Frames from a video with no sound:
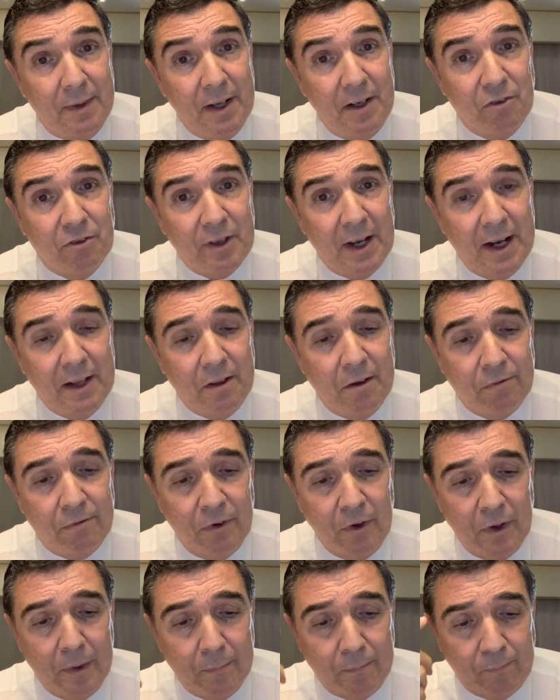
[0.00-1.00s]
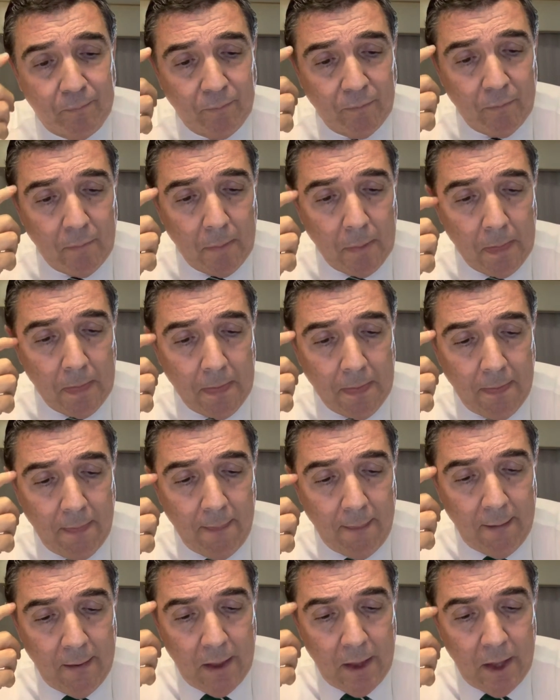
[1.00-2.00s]
inside the firm.
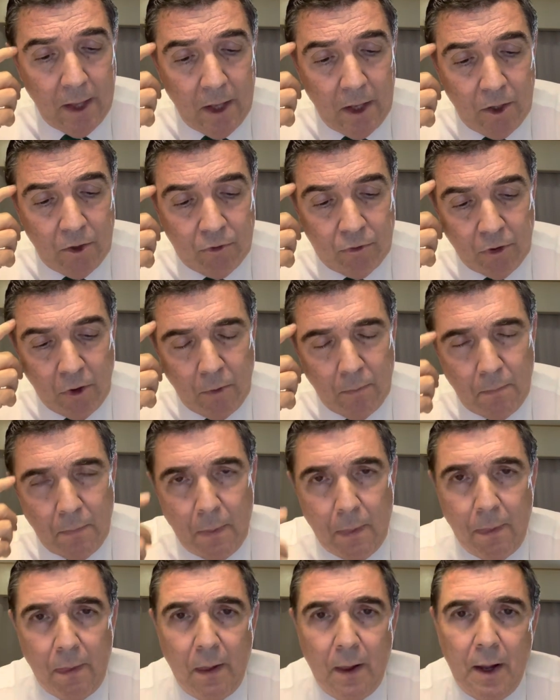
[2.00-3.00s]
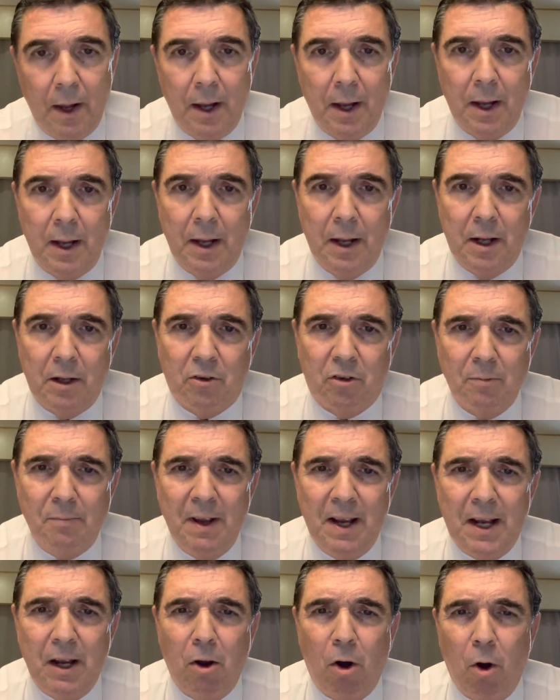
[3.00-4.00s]
So, to
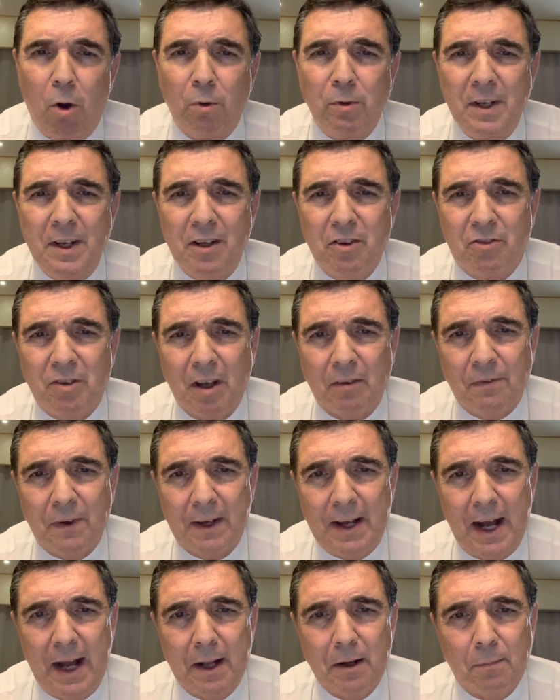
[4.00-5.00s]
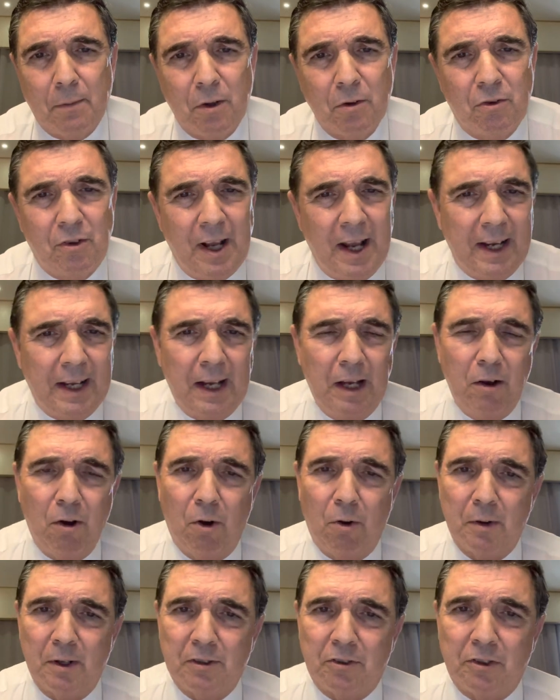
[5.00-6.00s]
me, holding yourself accountable, taking
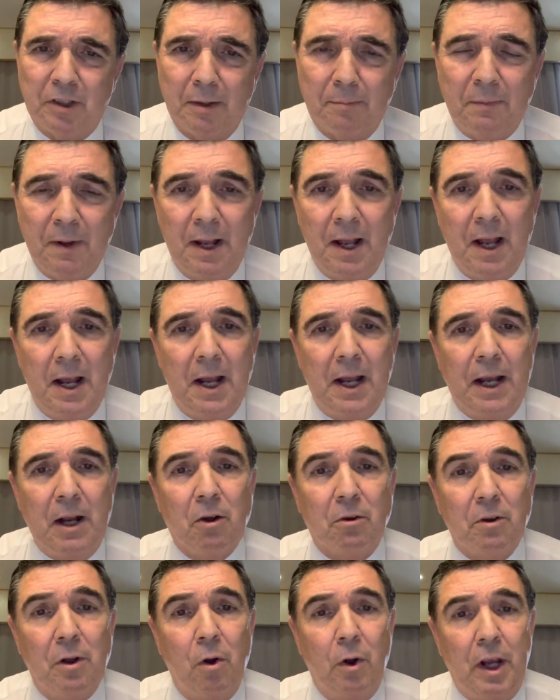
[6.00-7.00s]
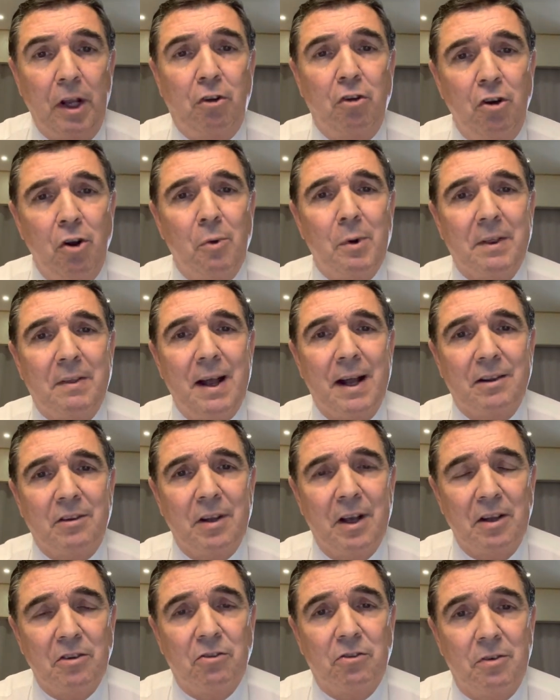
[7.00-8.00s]
ownership, do you know what that
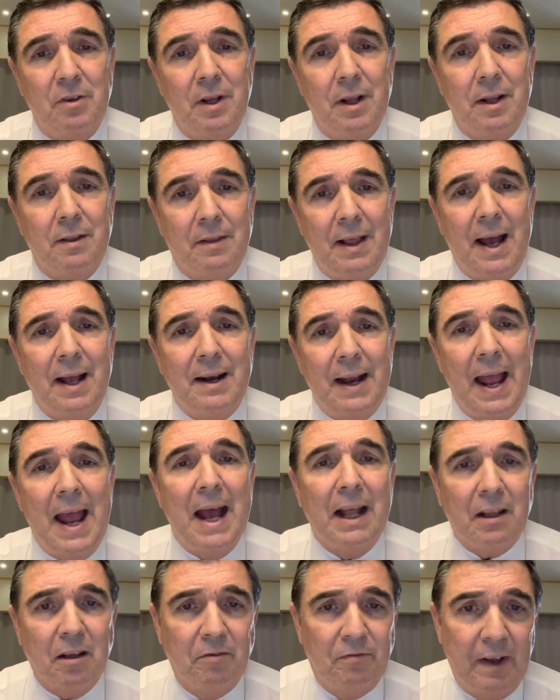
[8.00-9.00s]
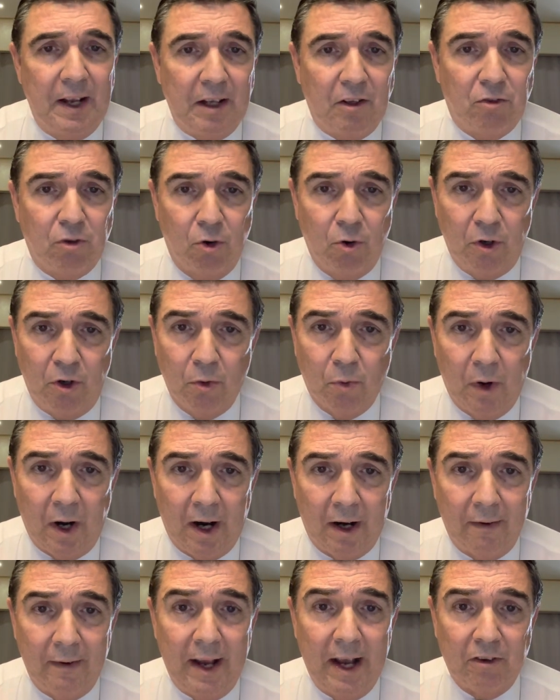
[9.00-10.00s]
does? That elevates who you
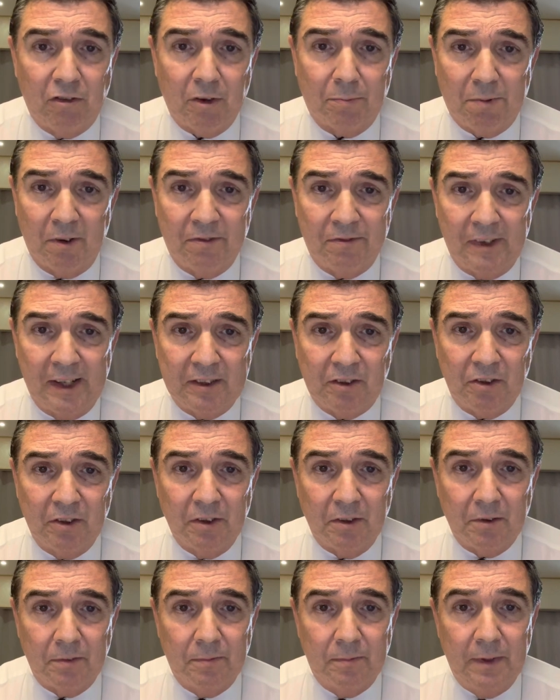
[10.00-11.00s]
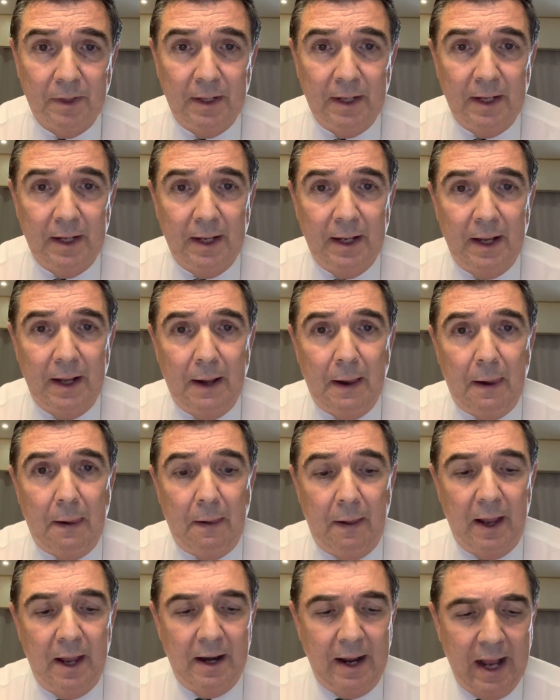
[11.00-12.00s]
are as a professional.
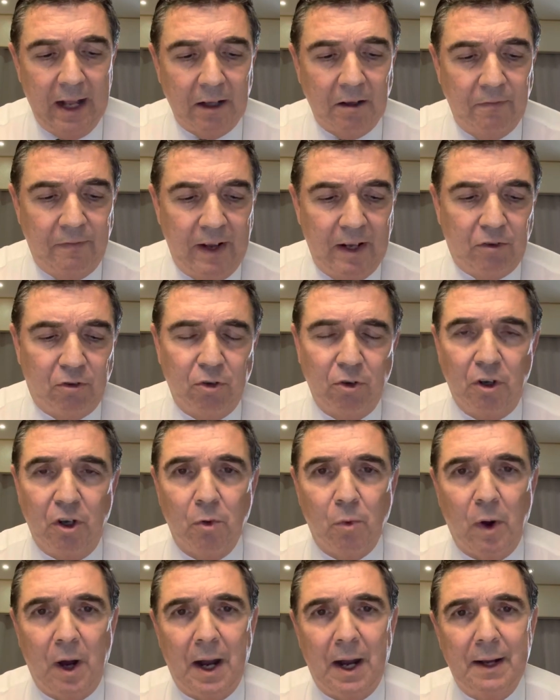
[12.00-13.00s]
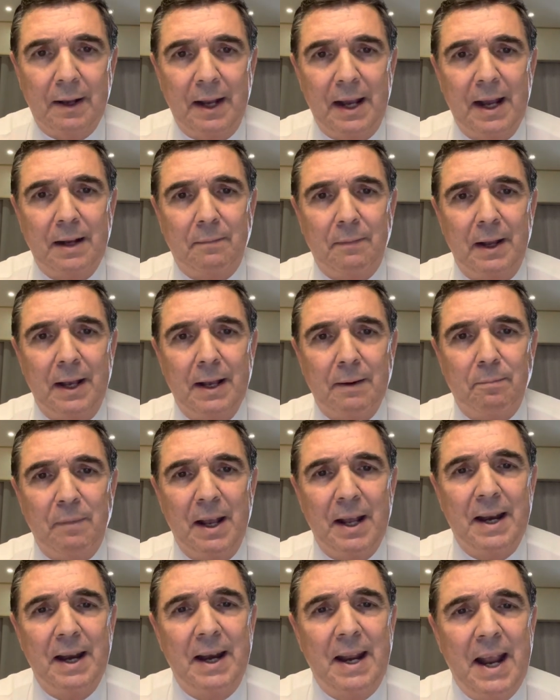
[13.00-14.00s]
It elevates who you are.
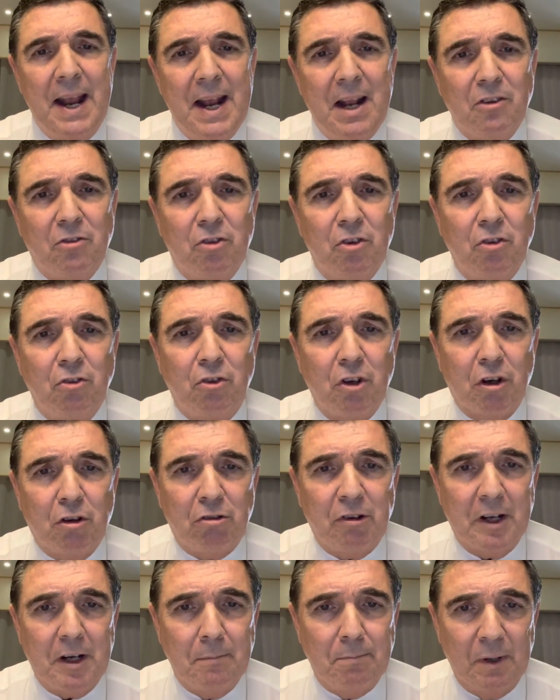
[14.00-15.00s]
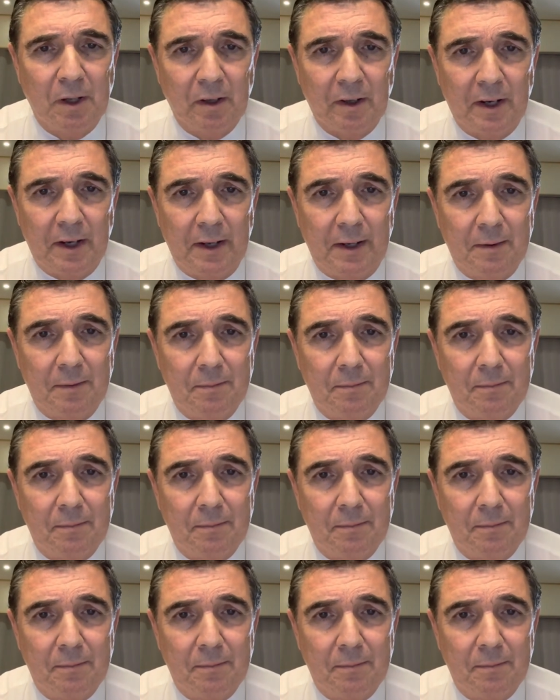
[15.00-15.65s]
It enhances your credibility.